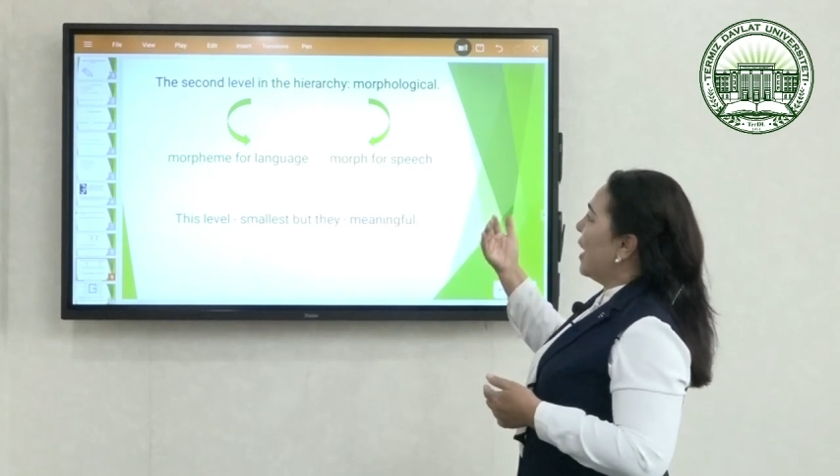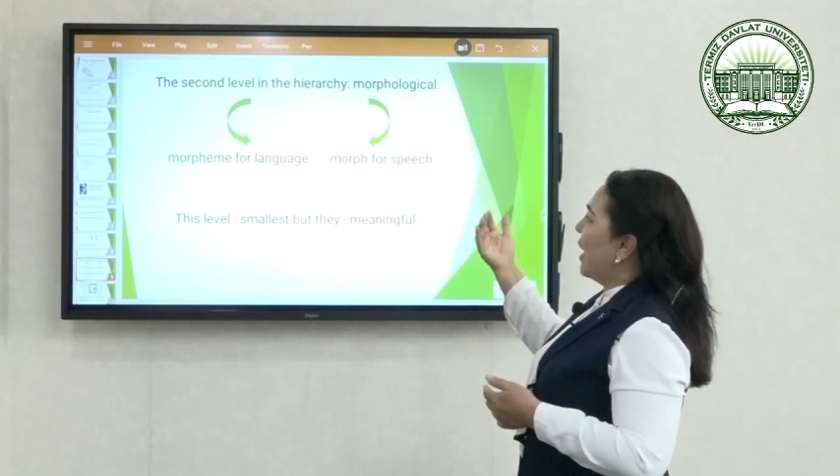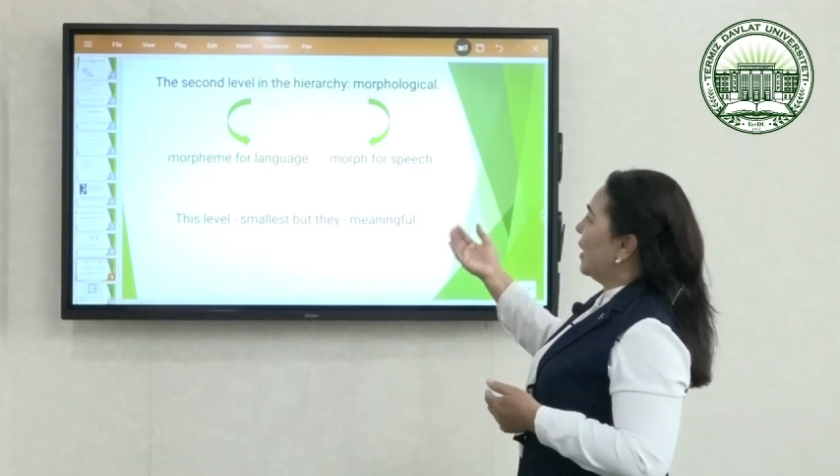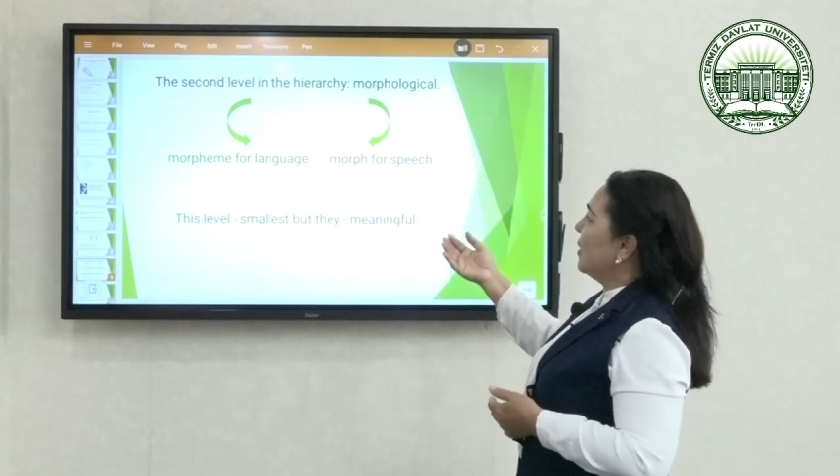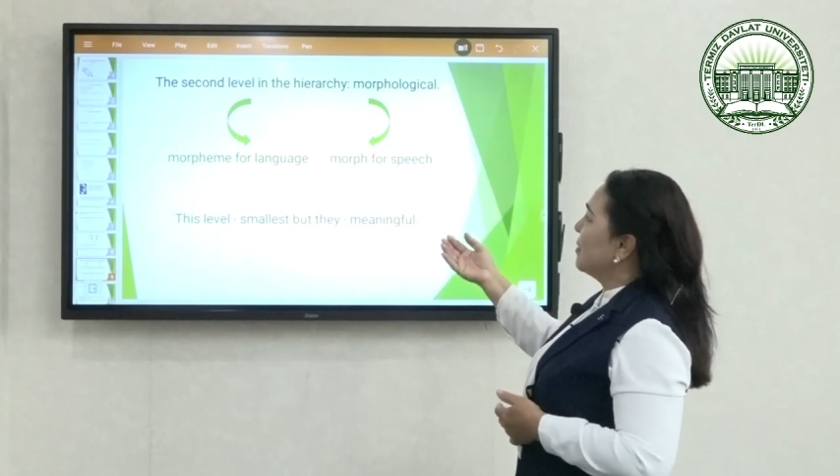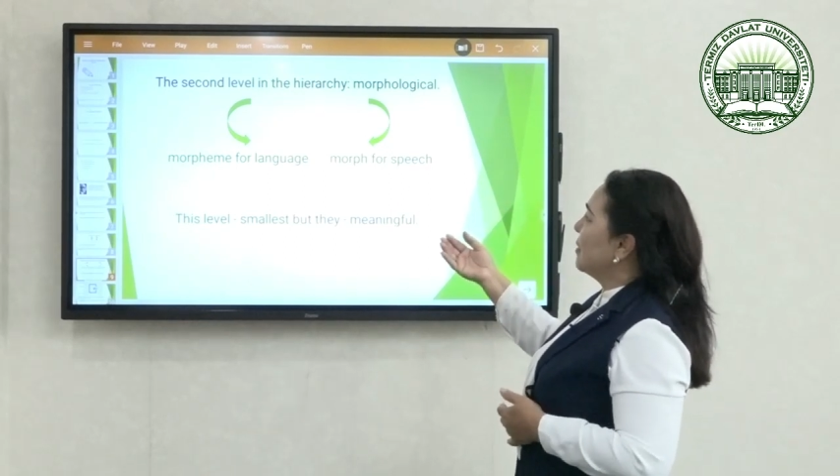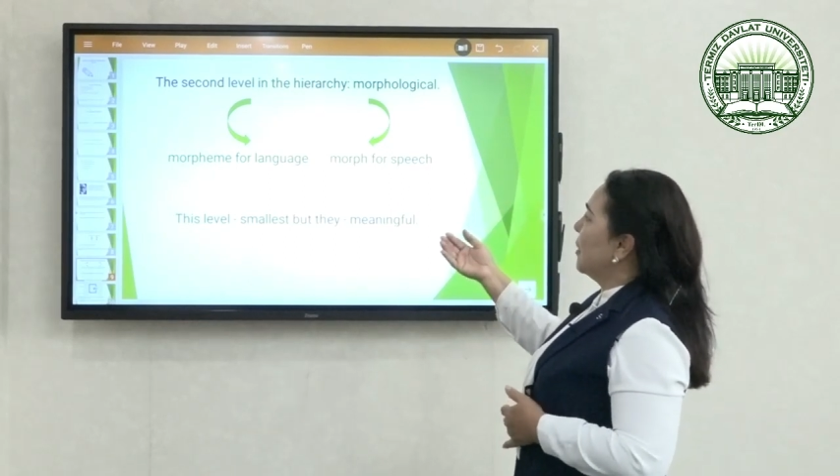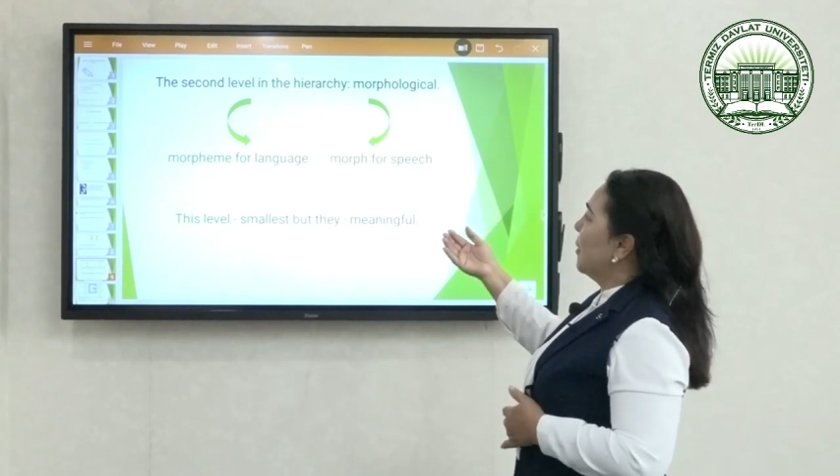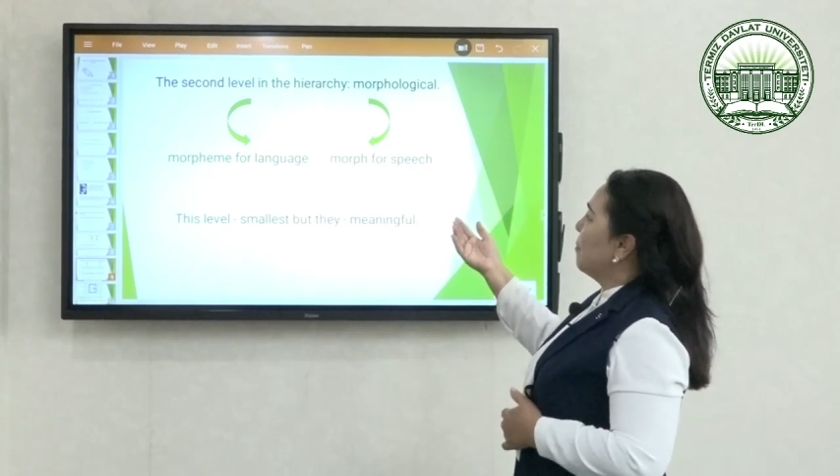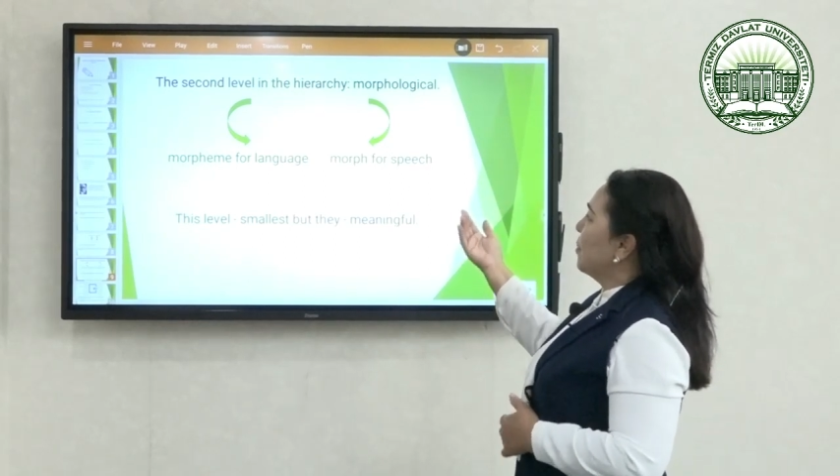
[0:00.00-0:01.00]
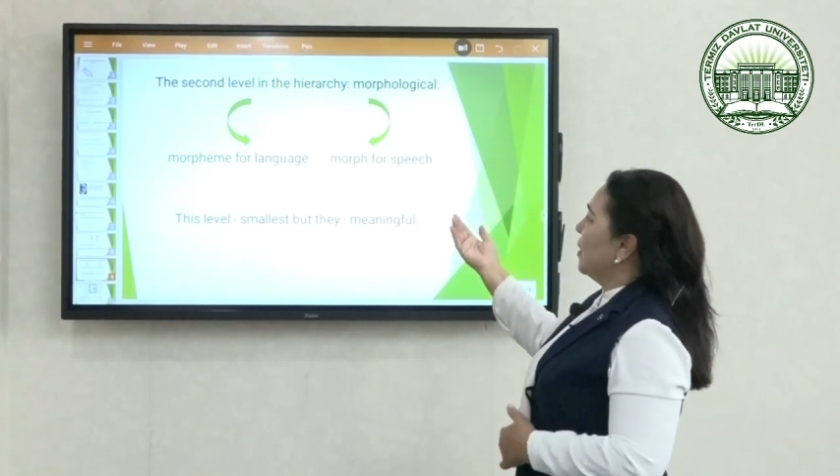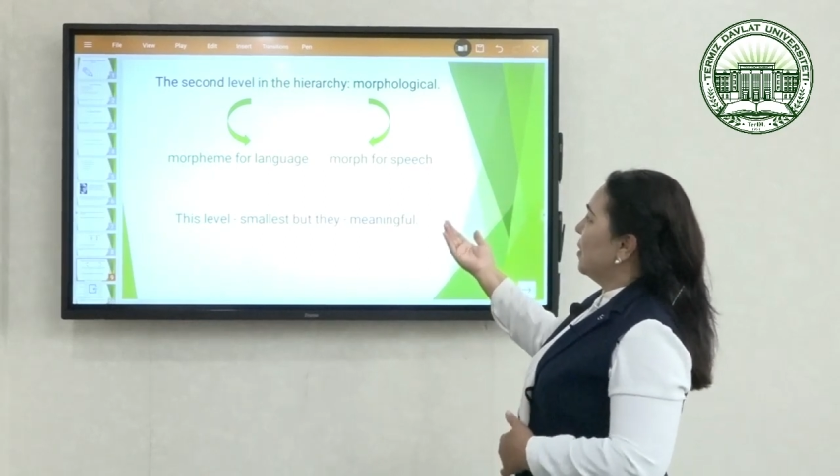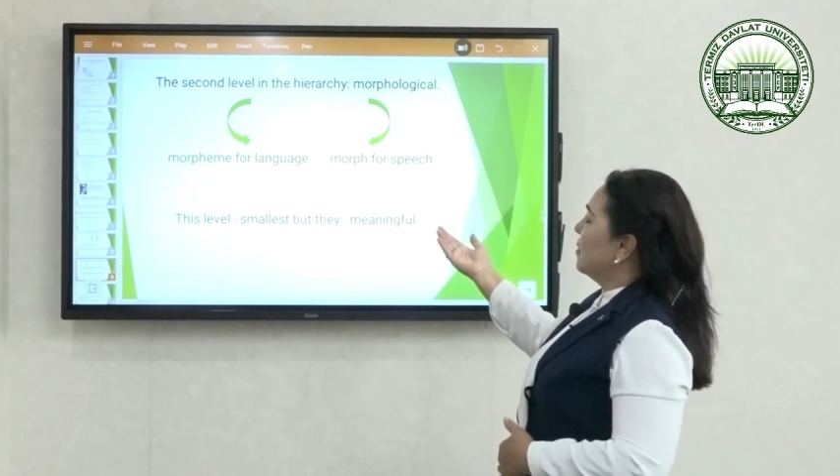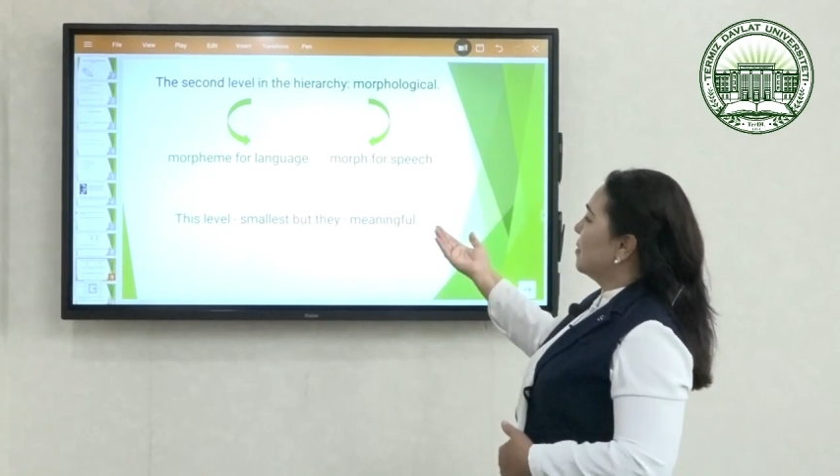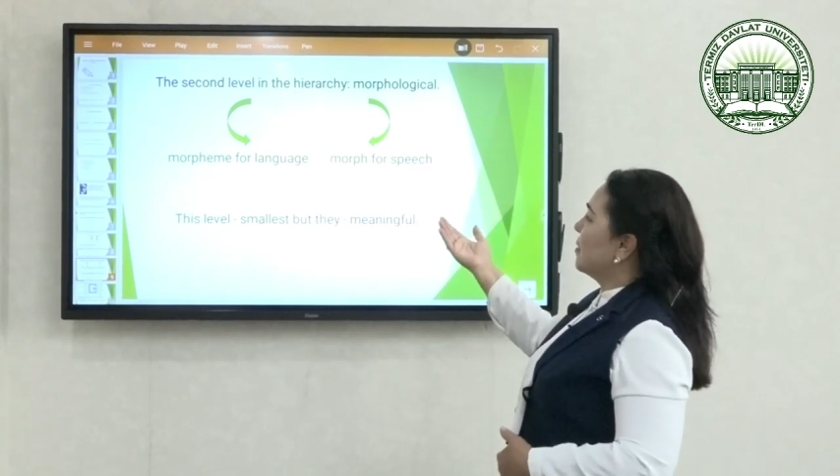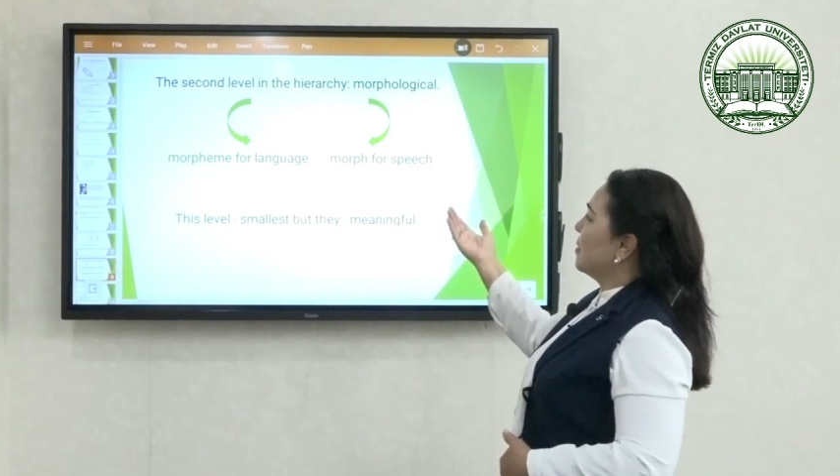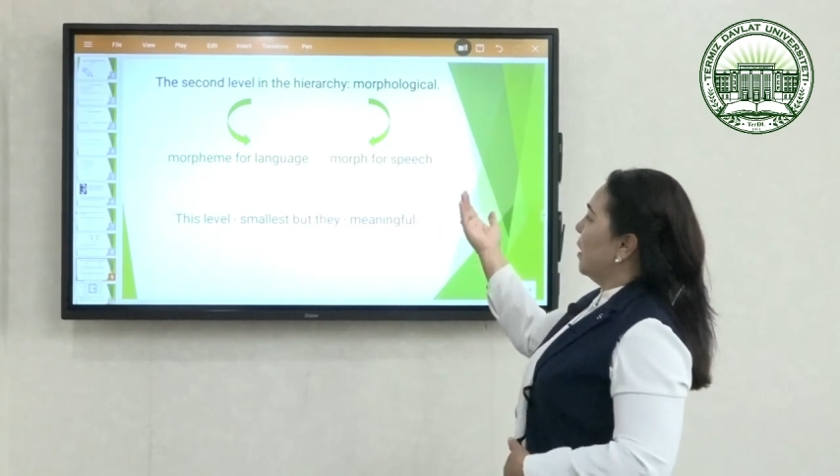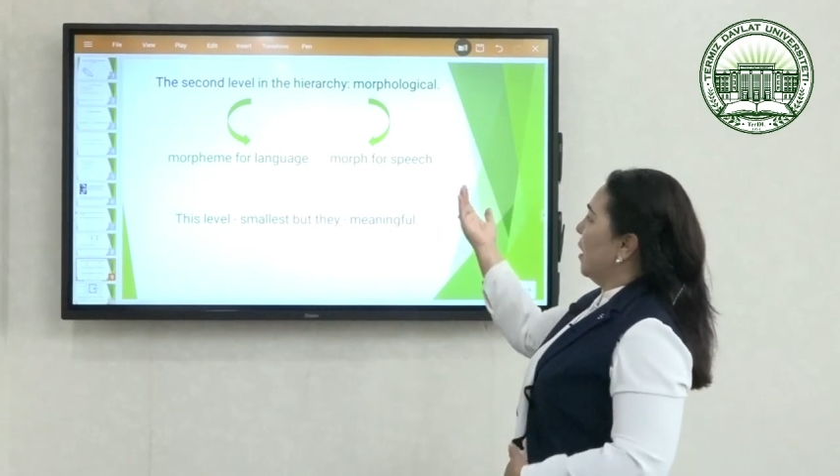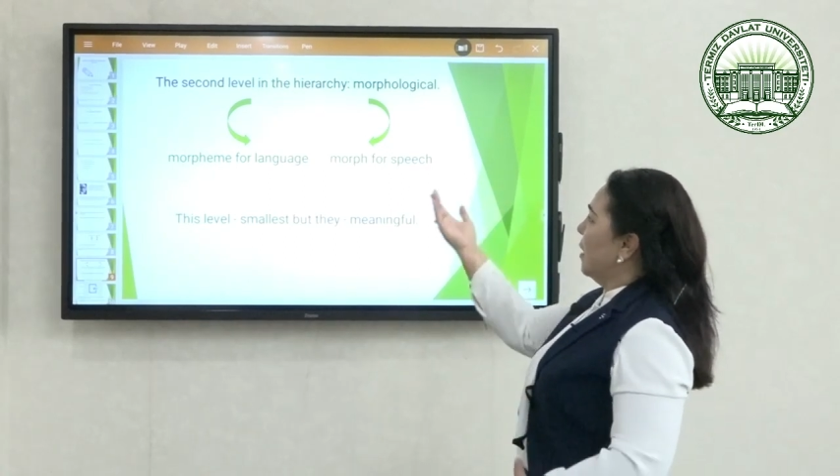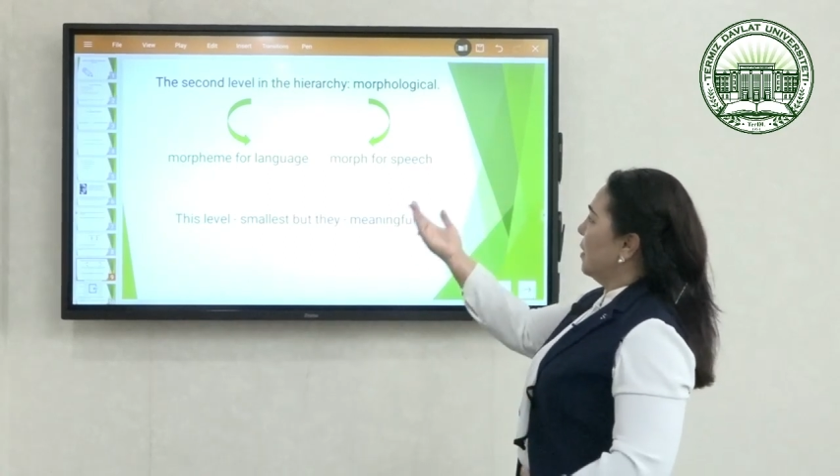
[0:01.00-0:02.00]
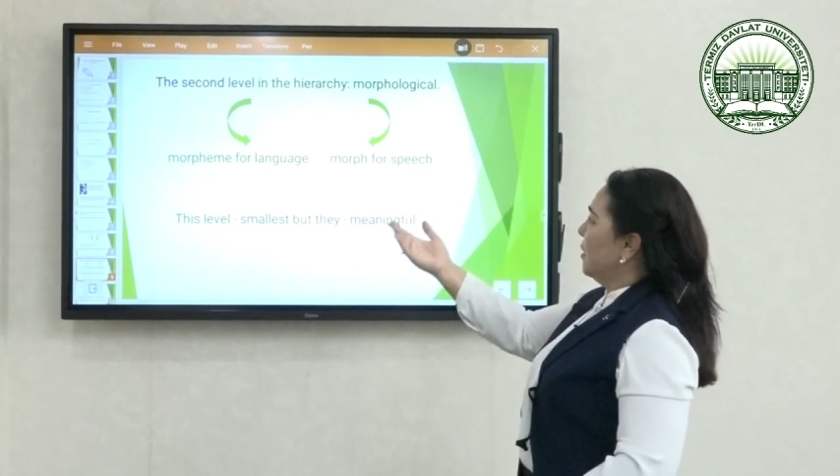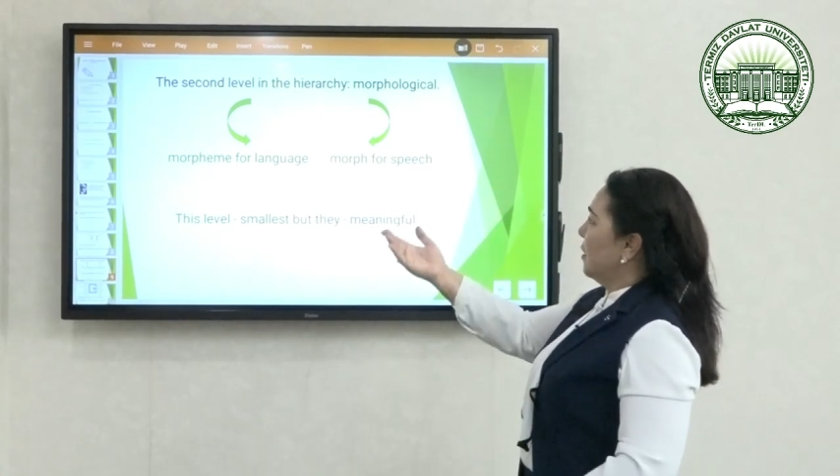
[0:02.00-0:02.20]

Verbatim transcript: has its uh,